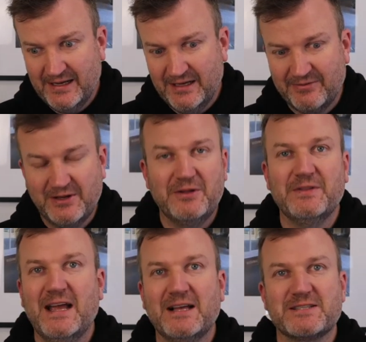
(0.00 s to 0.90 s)
if they're not in
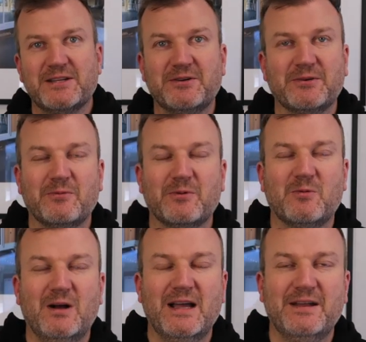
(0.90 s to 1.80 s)
the house, they're not
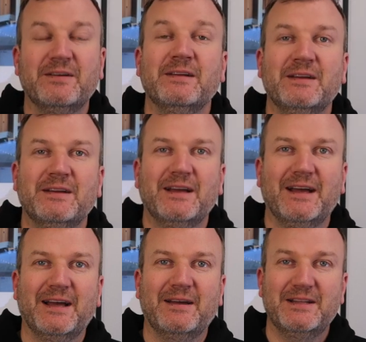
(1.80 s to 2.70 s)
required
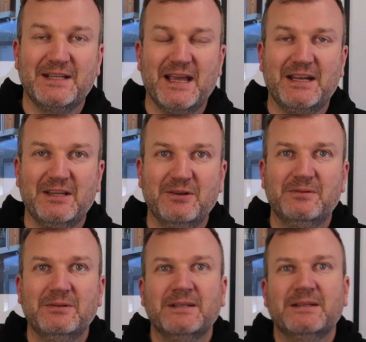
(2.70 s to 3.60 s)
in the
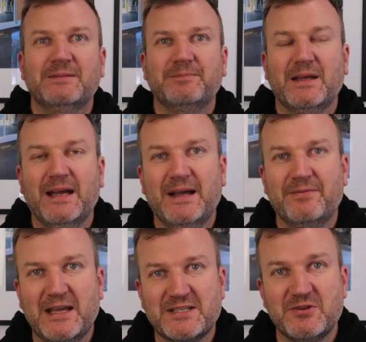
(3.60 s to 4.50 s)
ADU.
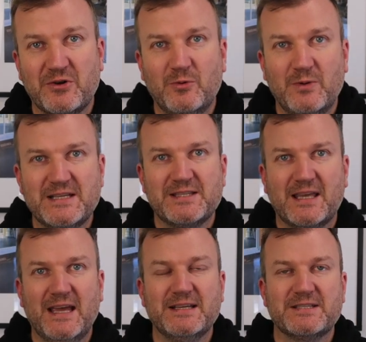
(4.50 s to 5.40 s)
That's not always the
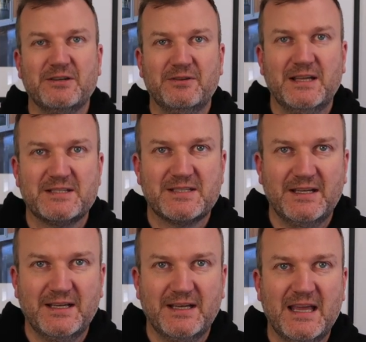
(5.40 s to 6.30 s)
case. So that's,
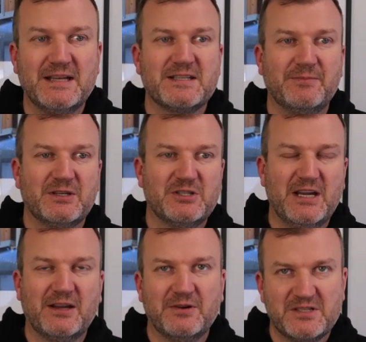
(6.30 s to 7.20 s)
again, something to
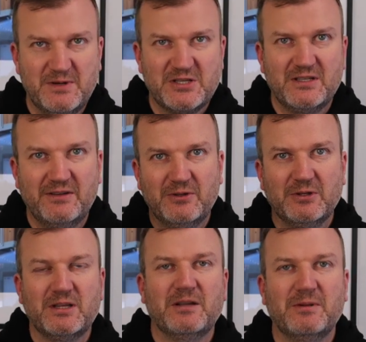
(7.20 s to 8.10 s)
check on, especially if you're
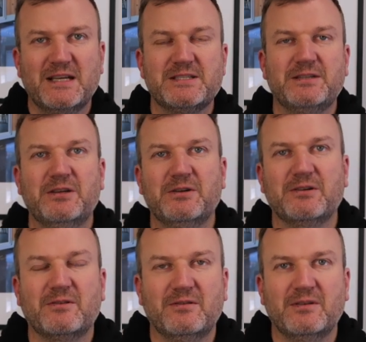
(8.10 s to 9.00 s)
looking at placing the
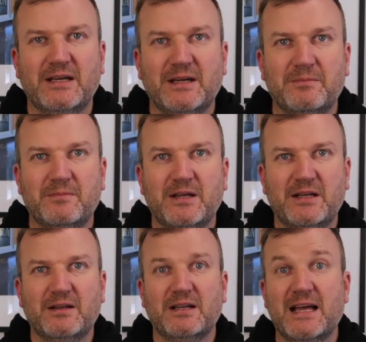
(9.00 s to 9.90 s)
unit
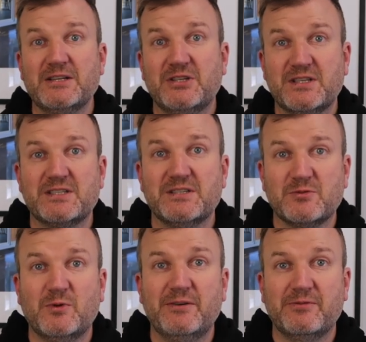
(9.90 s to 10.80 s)
a larger distance
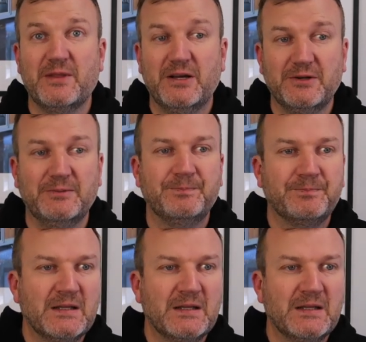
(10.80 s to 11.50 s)
away from the home.